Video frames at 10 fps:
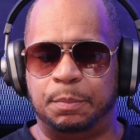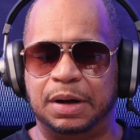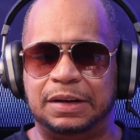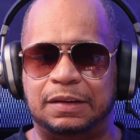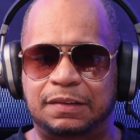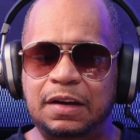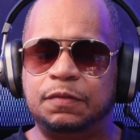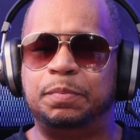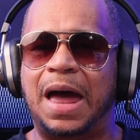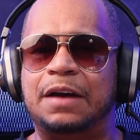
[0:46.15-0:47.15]
but
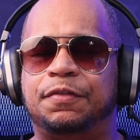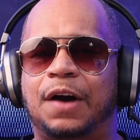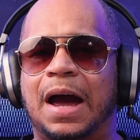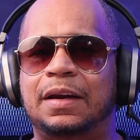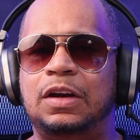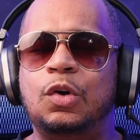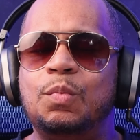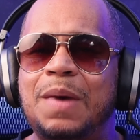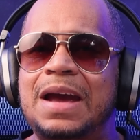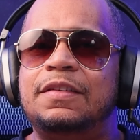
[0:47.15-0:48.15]
this Black Friday you
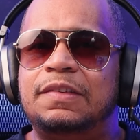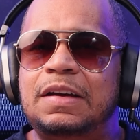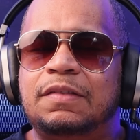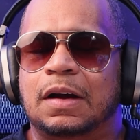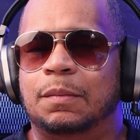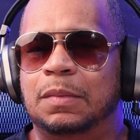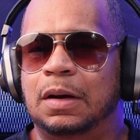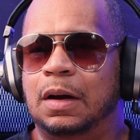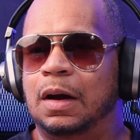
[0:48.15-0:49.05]
may see some,